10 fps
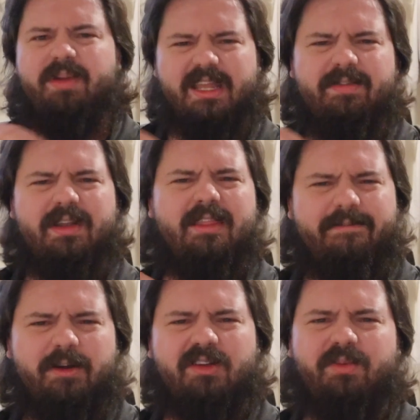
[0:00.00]
But even in the
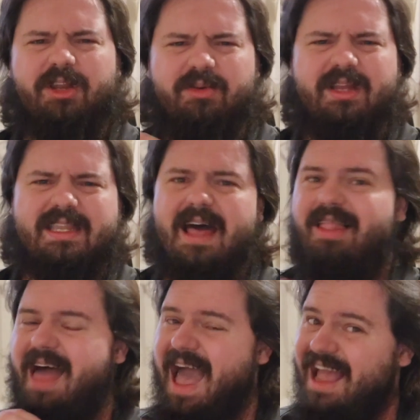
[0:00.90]
first one, you can
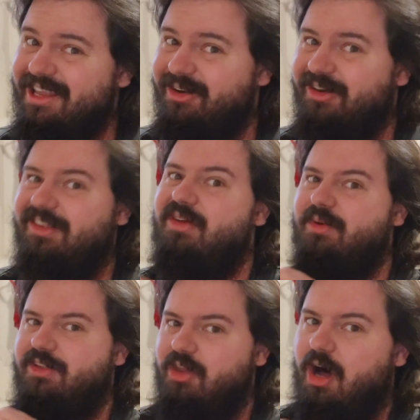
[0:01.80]
tell accuracy
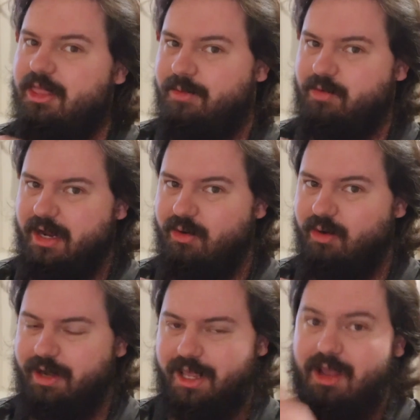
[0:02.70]
was not the
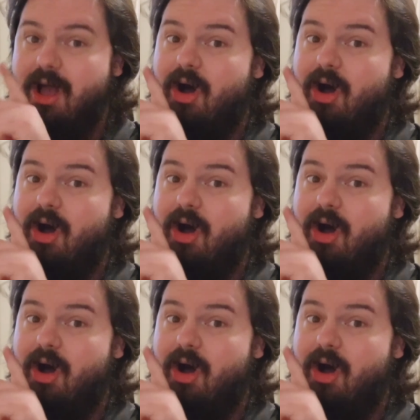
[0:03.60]
priority.